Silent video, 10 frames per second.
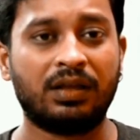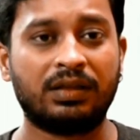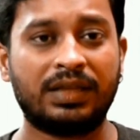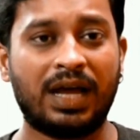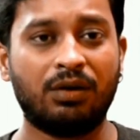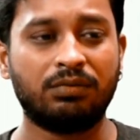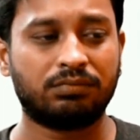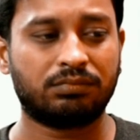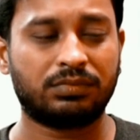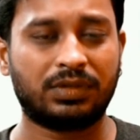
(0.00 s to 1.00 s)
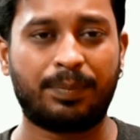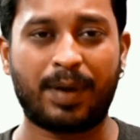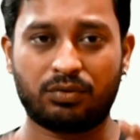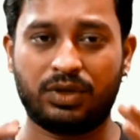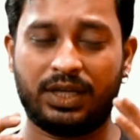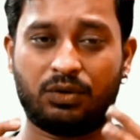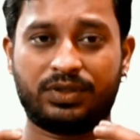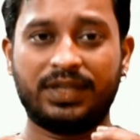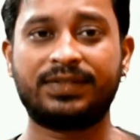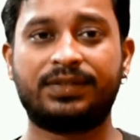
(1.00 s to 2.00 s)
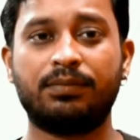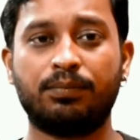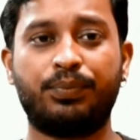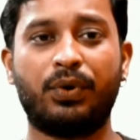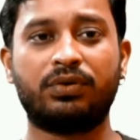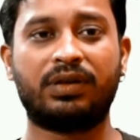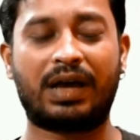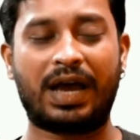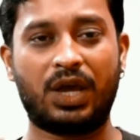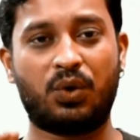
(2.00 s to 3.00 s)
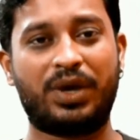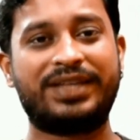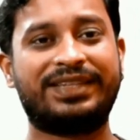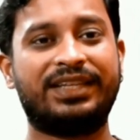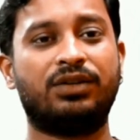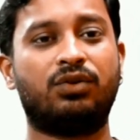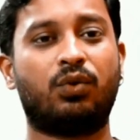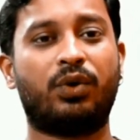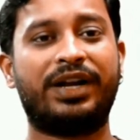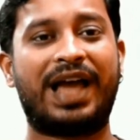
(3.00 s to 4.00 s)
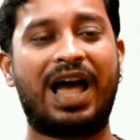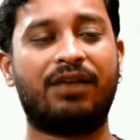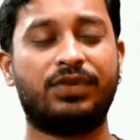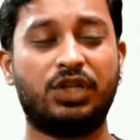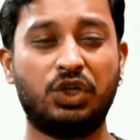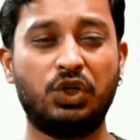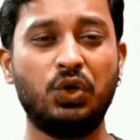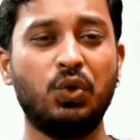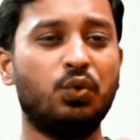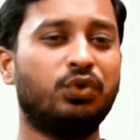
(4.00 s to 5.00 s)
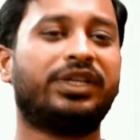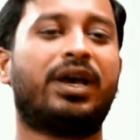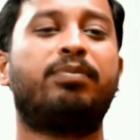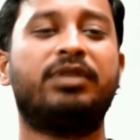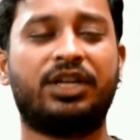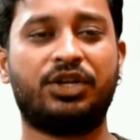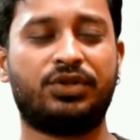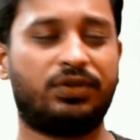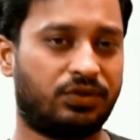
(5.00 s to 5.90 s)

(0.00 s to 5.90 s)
Now about the ecosystem, both iOS and Android have huge application